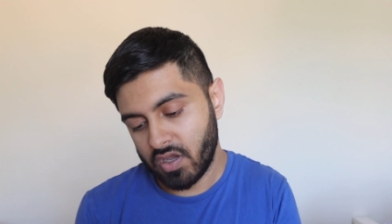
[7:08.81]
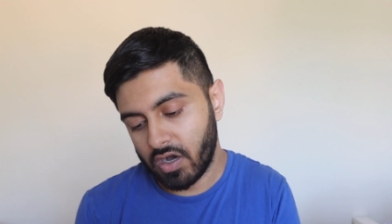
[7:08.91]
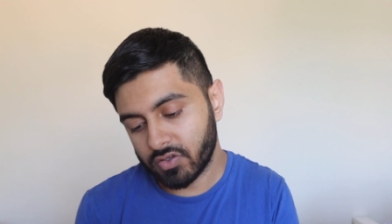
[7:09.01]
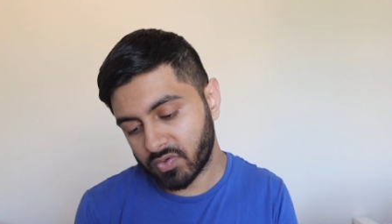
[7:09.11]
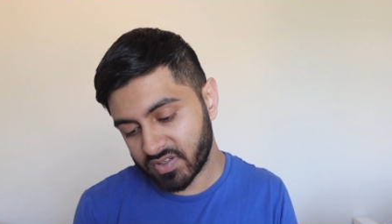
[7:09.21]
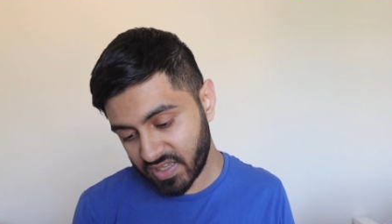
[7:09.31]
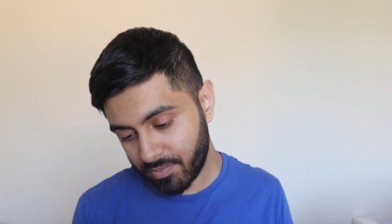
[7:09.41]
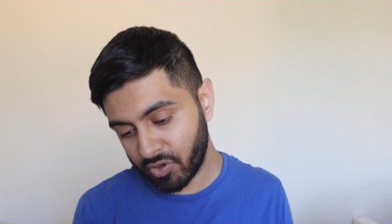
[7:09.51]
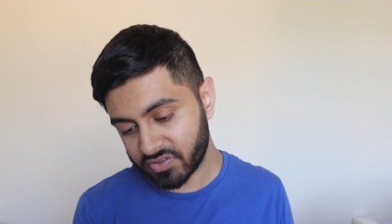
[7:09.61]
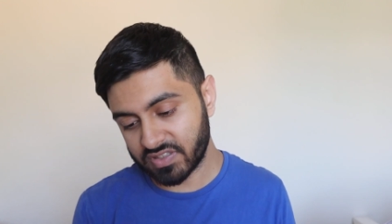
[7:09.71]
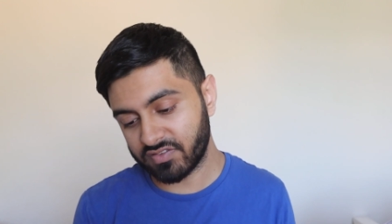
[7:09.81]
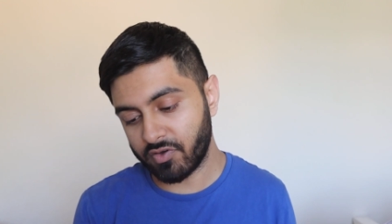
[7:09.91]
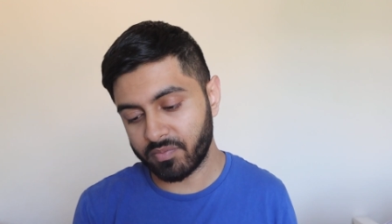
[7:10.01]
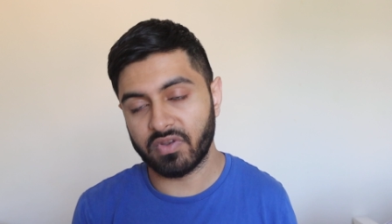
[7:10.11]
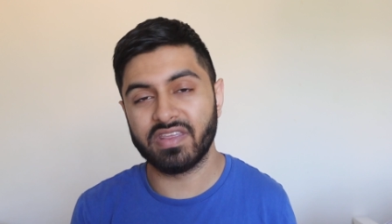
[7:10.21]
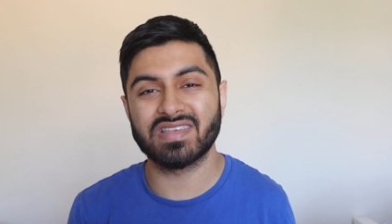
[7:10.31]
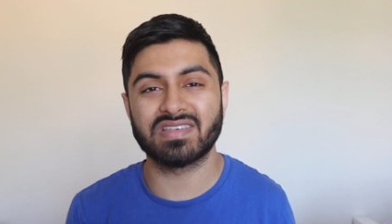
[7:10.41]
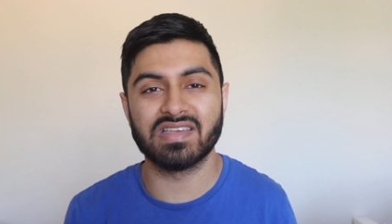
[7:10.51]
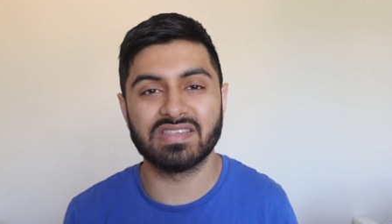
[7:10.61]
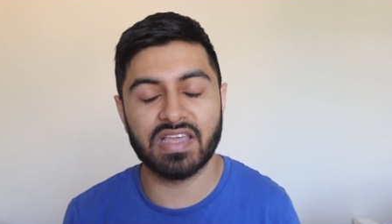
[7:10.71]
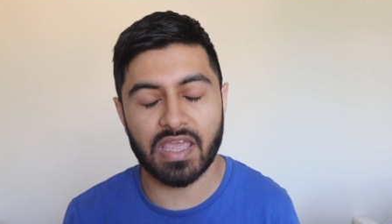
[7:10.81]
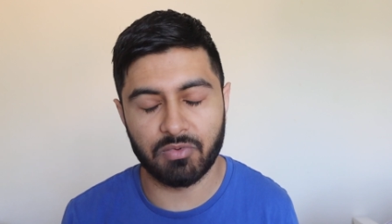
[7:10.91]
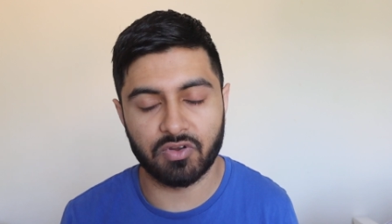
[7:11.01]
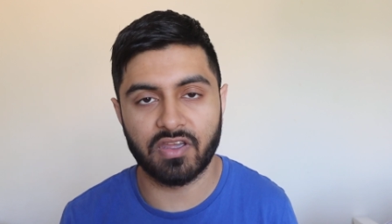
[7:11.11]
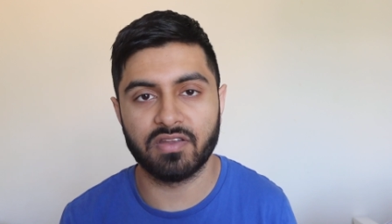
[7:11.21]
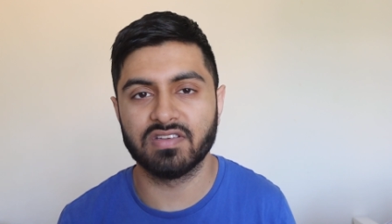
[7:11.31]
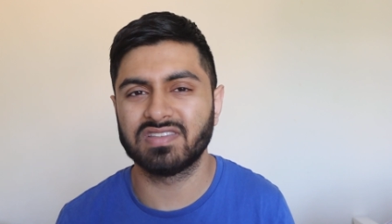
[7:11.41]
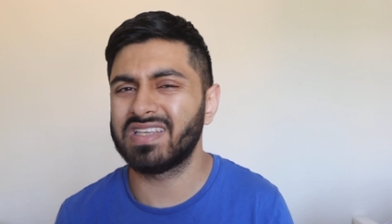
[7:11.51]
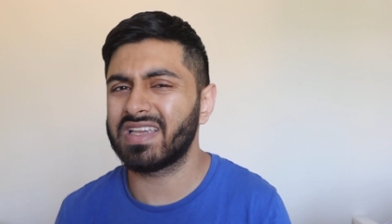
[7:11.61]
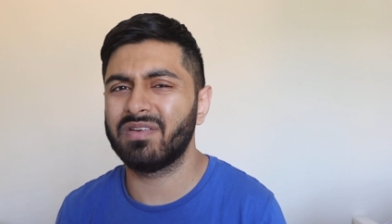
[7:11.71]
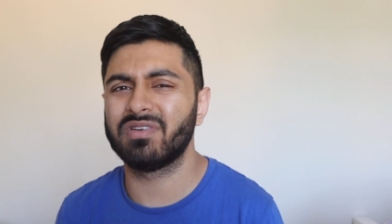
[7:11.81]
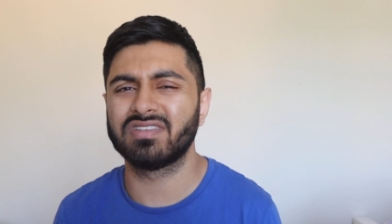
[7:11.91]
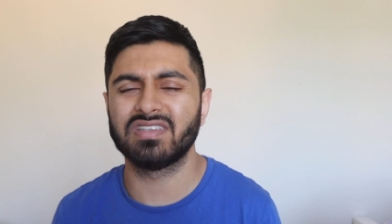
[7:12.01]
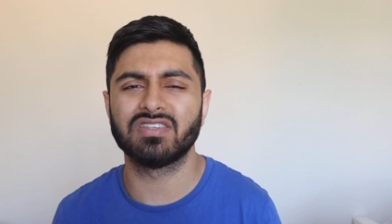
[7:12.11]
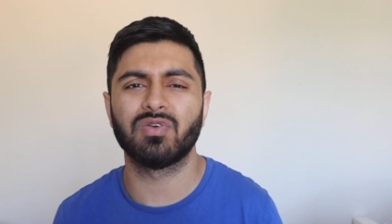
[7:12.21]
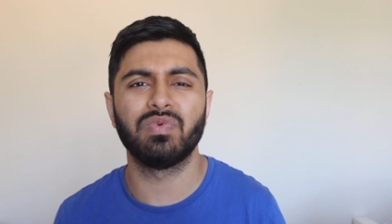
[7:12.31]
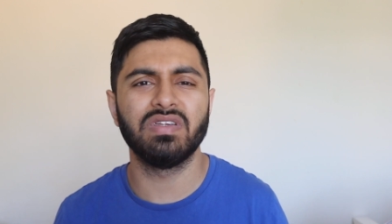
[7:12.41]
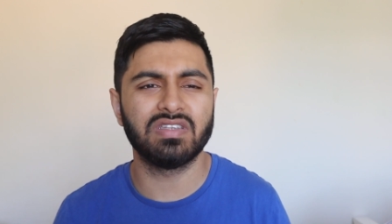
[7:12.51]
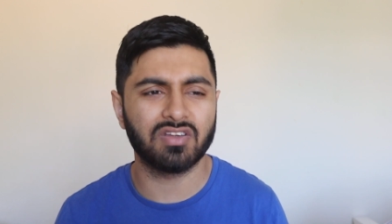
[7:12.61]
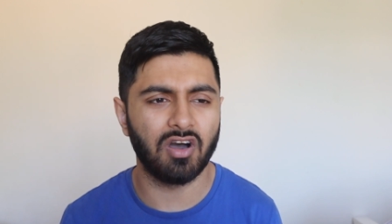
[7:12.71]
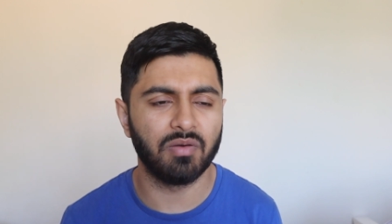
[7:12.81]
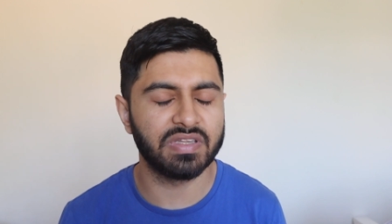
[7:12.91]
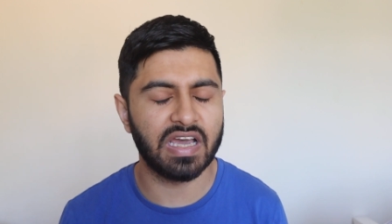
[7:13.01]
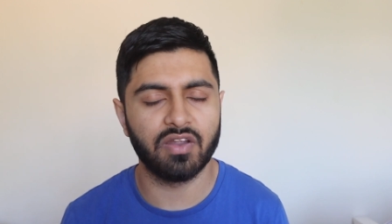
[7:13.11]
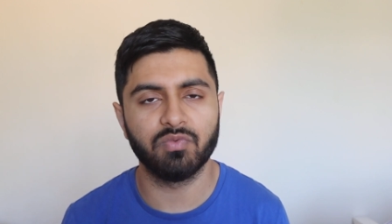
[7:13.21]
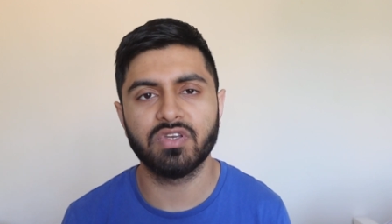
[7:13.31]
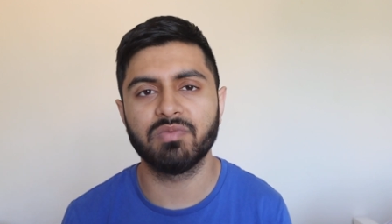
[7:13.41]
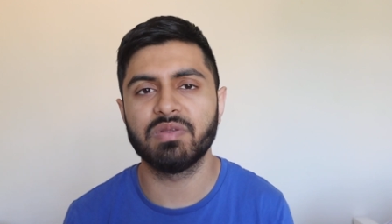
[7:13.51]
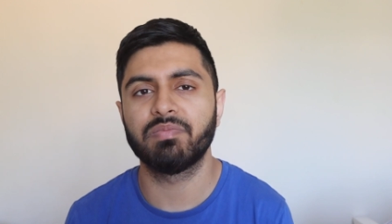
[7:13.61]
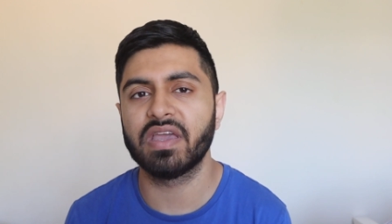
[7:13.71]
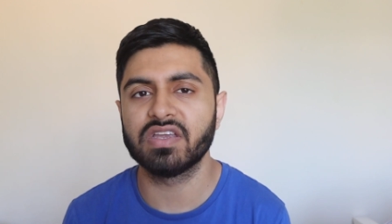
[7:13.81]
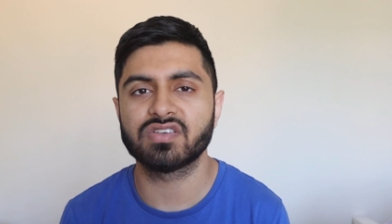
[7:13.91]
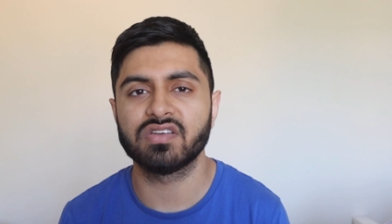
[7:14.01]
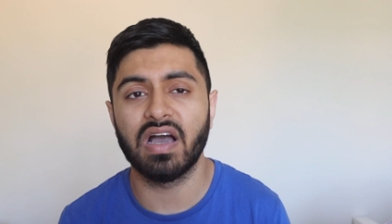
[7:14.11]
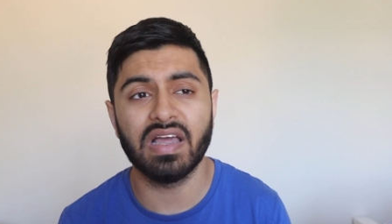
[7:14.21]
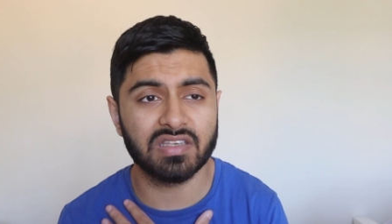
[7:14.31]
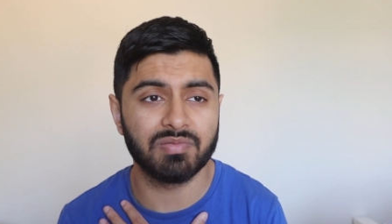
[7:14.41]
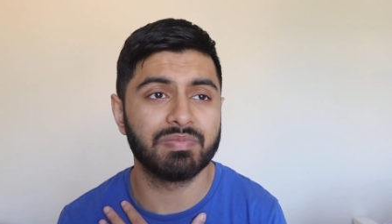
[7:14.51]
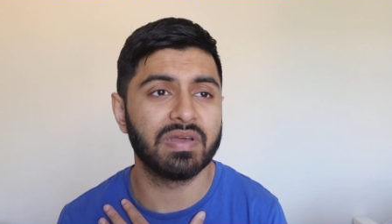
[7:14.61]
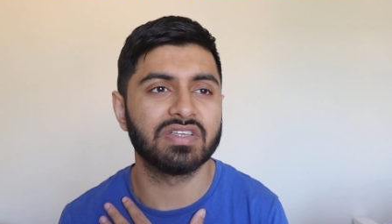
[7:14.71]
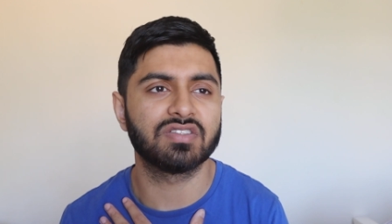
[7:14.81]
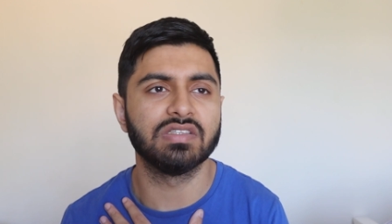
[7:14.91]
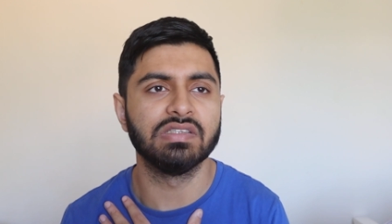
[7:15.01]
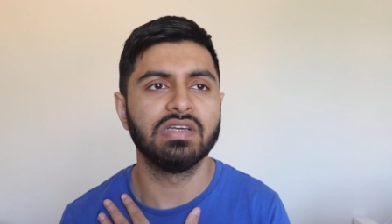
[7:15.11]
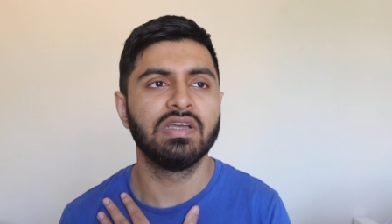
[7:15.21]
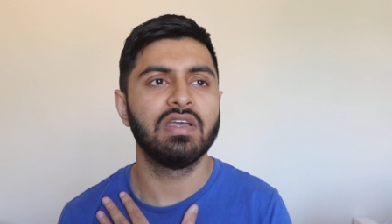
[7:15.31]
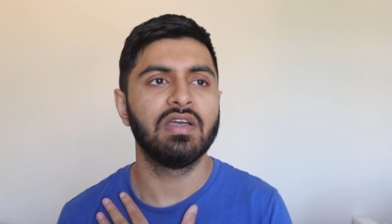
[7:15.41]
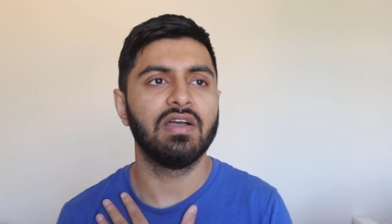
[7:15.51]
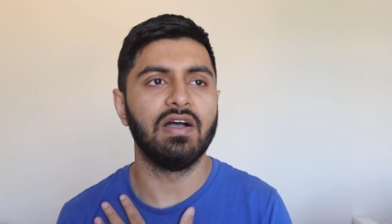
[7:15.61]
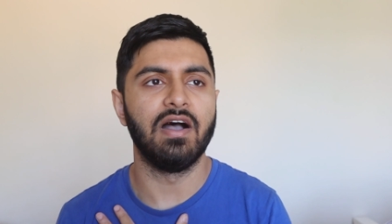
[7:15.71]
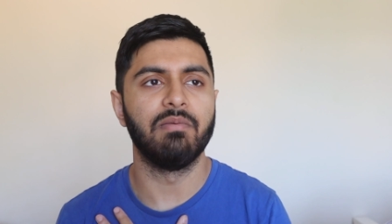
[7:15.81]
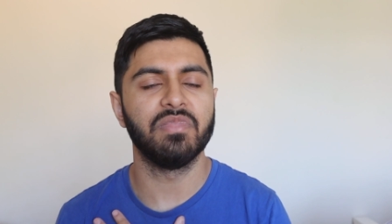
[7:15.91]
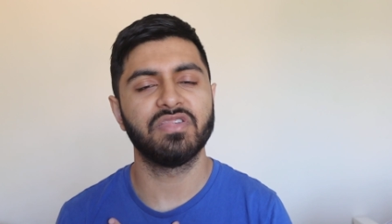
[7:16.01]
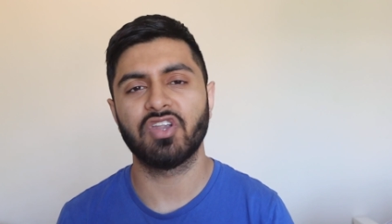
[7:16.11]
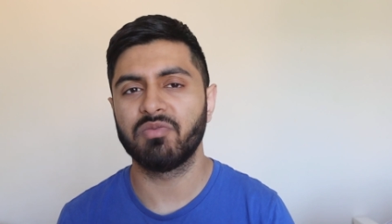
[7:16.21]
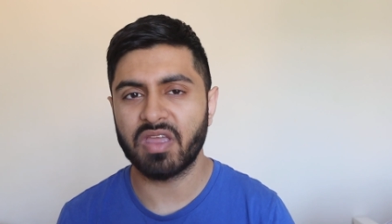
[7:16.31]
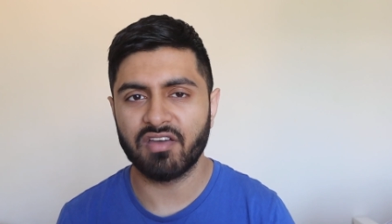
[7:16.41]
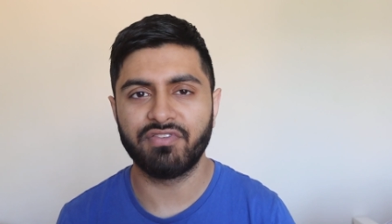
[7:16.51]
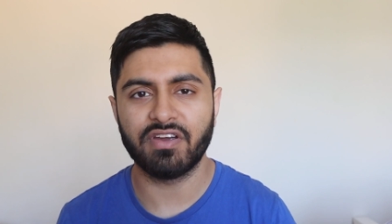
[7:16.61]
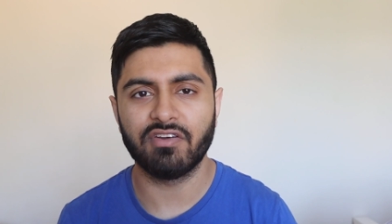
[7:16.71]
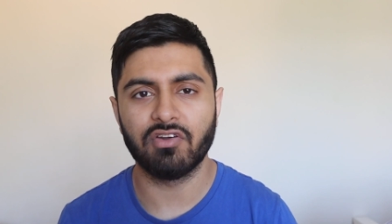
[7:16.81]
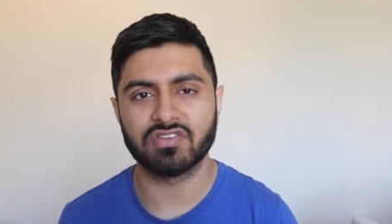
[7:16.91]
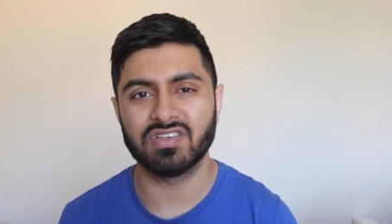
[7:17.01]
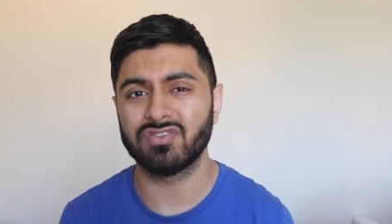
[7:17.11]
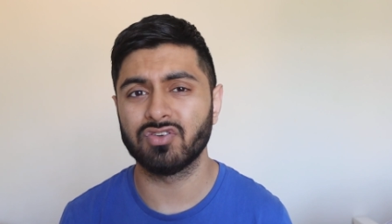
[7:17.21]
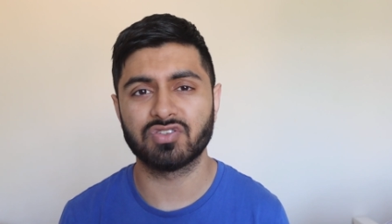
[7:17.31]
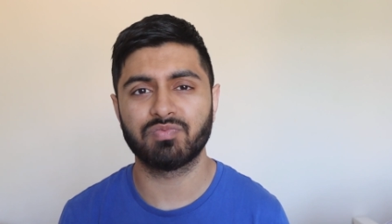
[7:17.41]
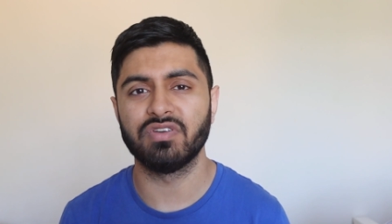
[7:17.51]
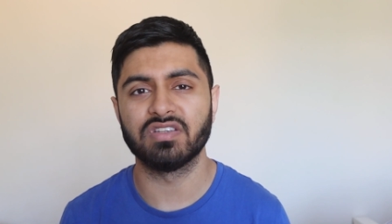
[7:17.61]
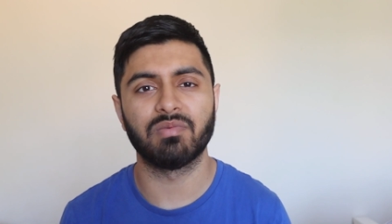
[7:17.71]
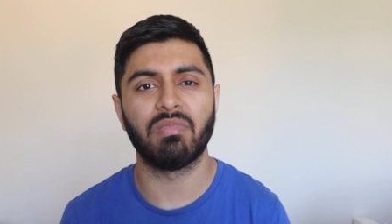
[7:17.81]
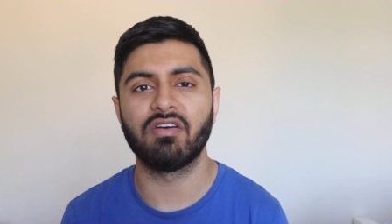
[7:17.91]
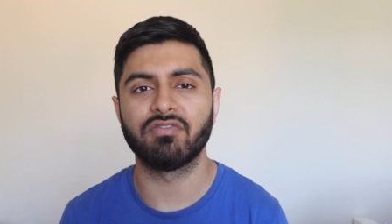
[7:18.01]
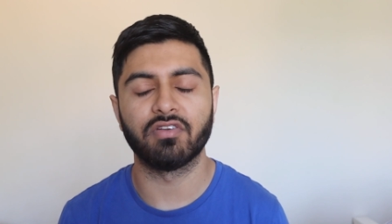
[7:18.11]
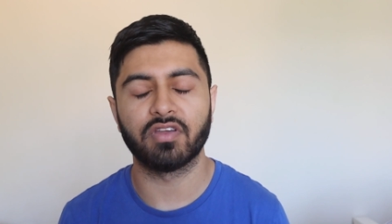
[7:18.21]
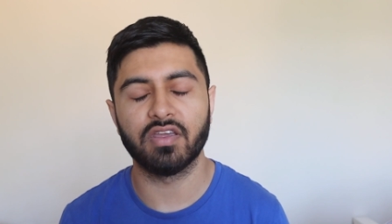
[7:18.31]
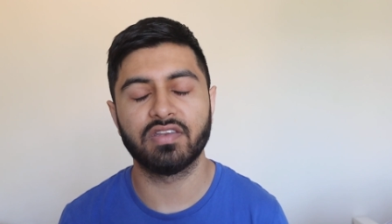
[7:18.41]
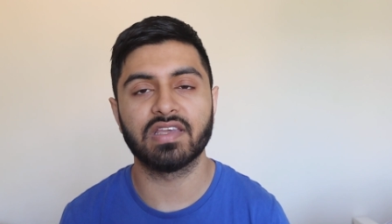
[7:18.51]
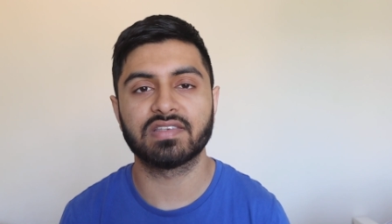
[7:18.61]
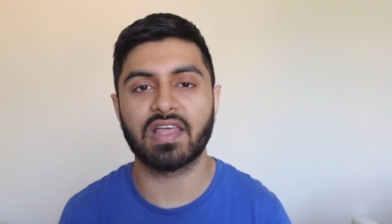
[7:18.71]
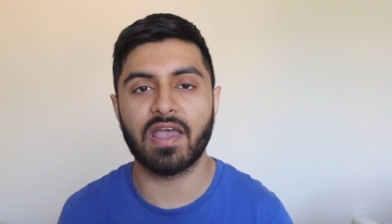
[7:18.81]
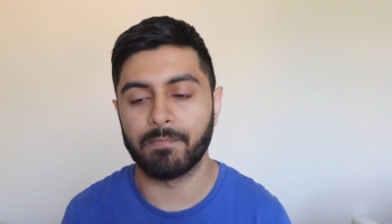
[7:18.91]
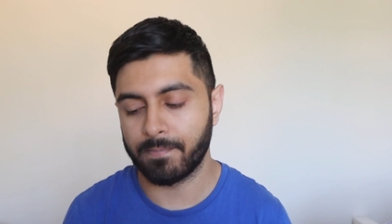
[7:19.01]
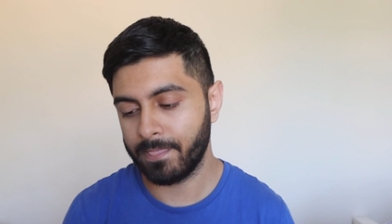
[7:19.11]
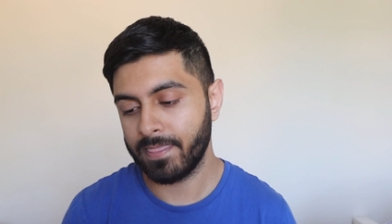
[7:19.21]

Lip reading: I also want to say positives from yesterday's game, okay? It's second game of the season. We need to calm down. We need to be patient. I need to be patient. It's going to be a very long season. It's not a sprint. It's a marathon, okay? It takes time.